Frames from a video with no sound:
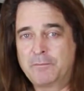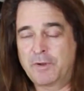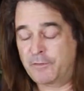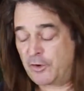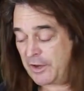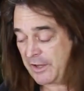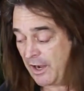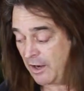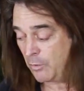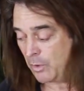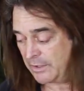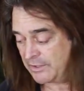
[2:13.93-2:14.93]
but a very
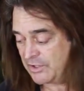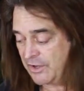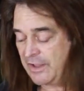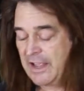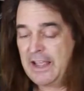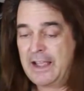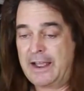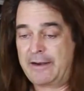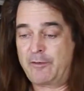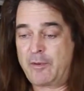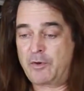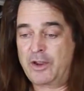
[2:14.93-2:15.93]
young one. So I
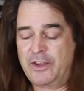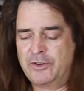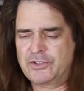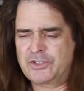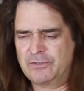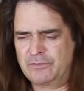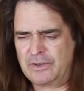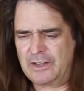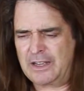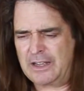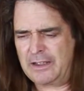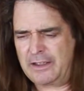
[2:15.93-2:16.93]
remember he used
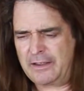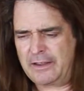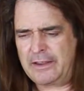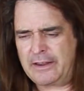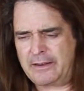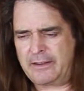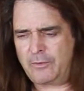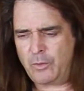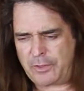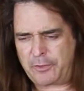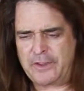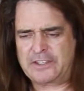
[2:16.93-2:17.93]
to,
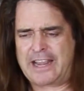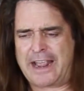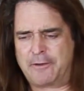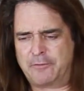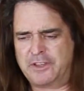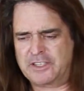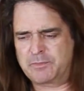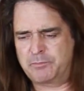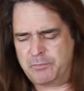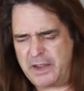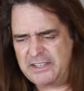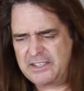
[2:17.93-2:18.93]
with this, have this
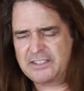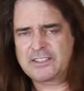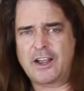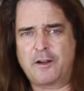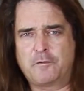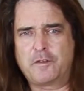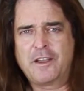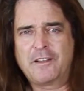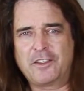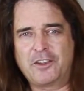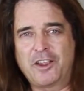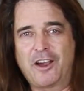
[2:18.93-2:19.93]
pieces of
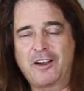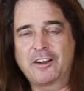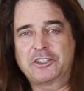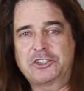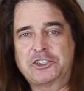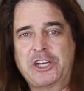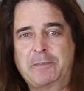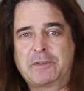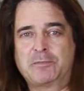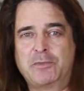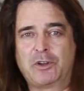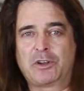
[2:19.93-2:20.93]
young
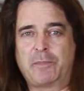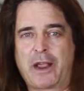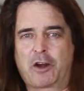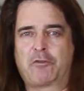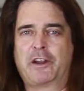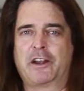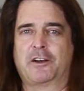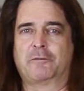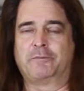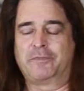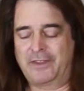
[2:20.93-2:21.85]
sheep's milk pecorino.